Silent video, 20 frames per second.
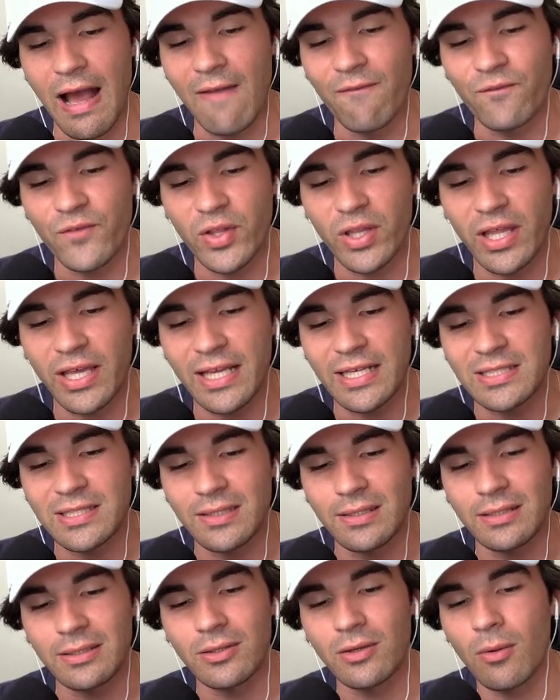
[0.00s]
I feel like it's
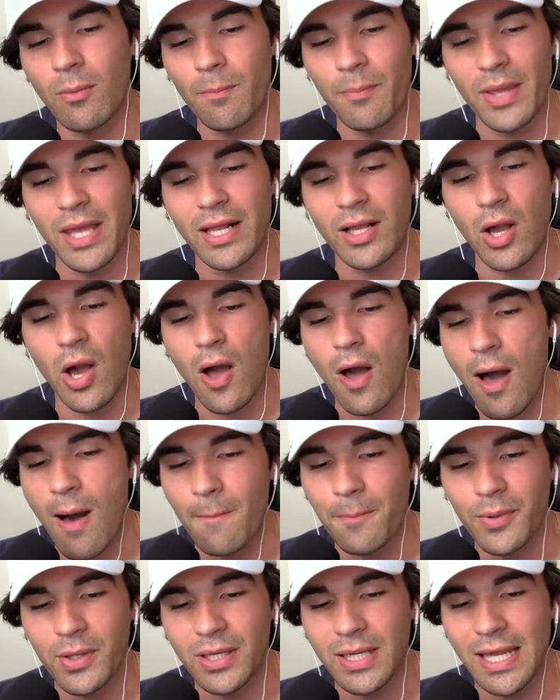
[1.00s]
a little bit
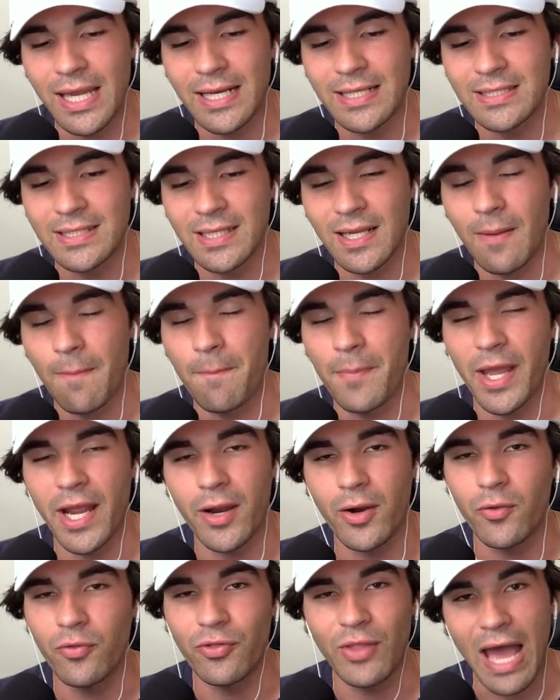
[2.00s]
complicated to
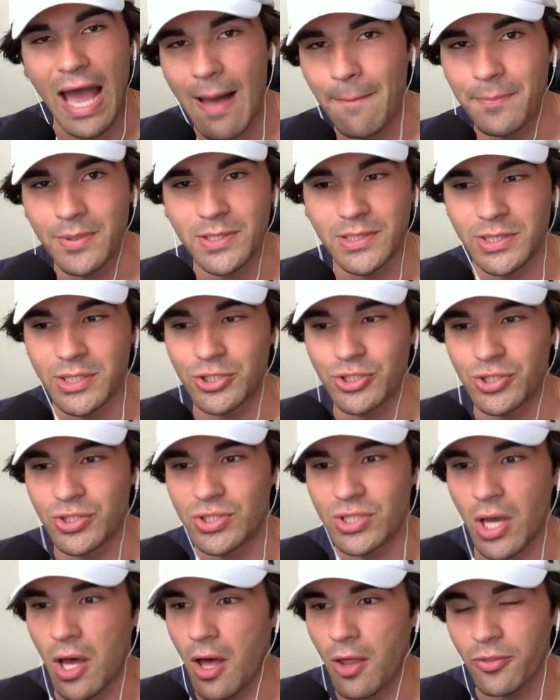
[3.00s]
compare that position
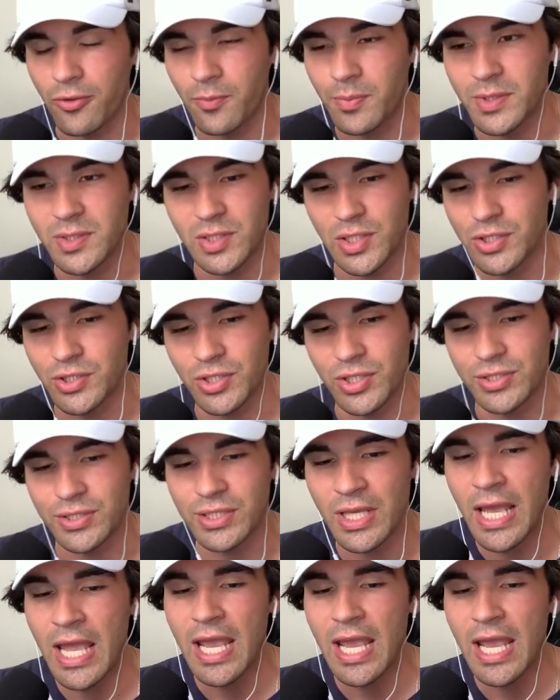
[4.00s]
to other positions.